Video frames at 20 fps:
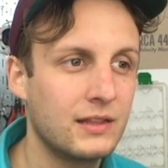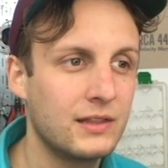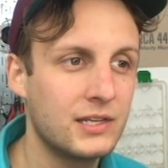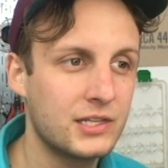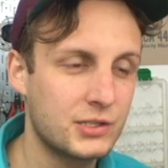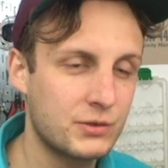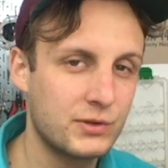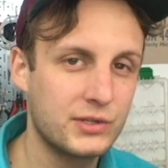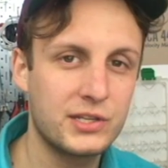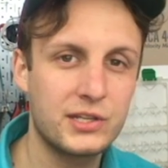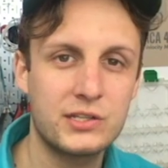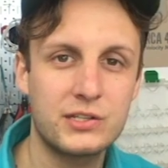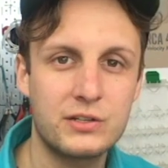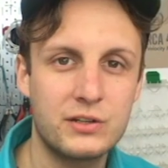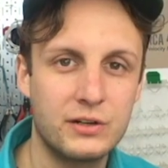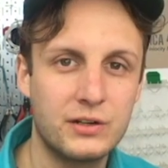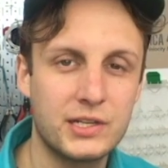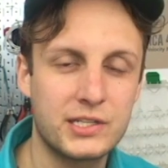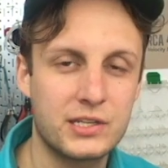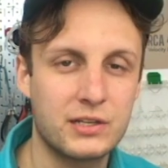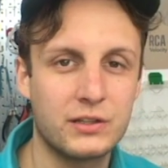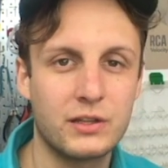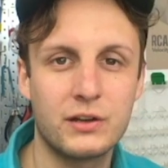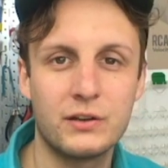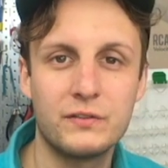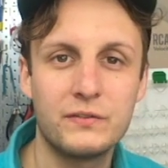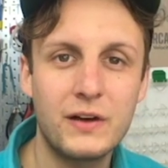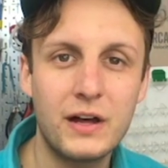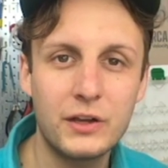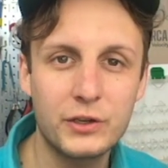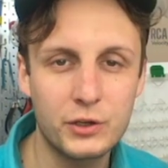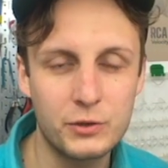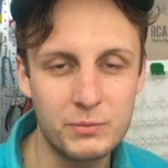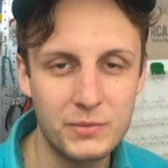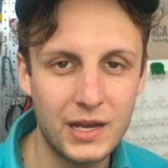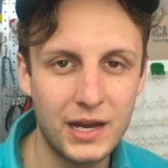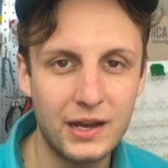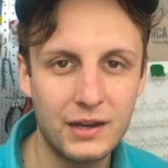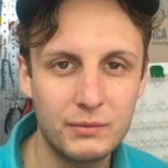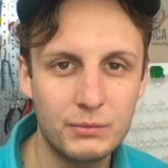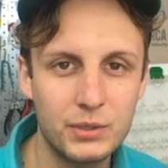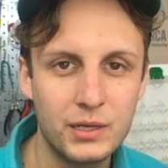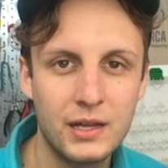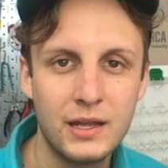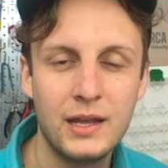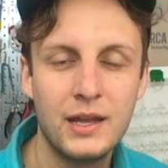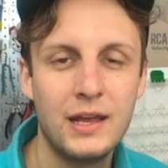this resistor is a little volume knob,